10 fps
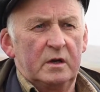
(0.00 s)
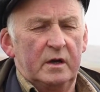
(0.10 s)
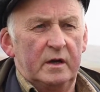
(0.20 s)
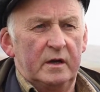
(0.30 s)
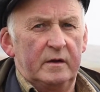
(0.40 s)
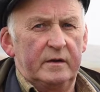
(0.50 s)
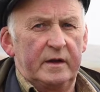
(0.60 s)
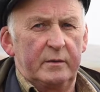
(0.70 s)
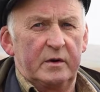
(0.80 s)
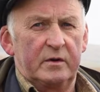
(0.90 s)

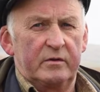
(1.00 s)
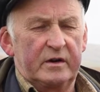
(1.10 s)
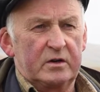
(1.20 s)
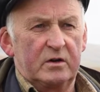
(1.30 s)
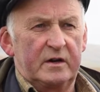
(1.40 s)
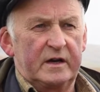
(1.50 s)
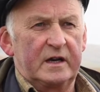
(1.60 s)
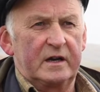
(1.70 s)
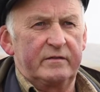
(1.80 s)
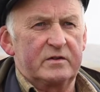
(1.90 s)
they were going to record
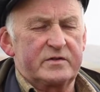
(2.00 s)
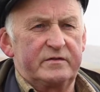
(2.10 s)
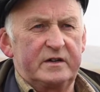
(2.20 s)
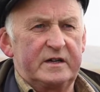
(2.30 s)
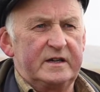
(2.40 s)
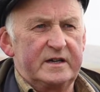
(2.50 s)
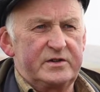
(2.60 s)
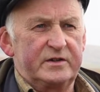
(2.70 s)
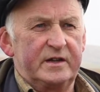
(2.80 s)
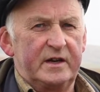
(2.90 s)
higher levels of
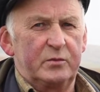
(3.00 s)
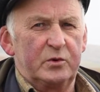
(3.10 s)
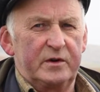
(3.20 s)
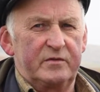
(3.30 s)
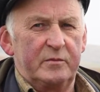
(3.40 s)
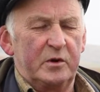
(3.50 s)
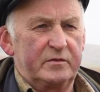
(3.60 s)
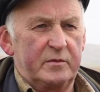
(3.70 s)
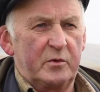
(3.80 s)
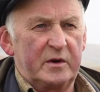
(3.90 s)
radiation than they would if we
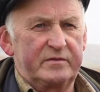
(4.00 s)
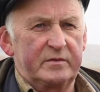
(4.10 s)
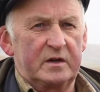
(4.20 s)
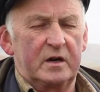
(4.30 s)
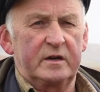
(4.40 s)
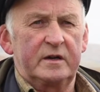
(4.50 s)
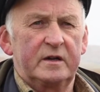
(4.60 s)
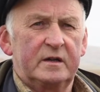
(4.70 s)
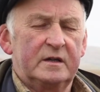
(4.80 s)
moved them away from the granite.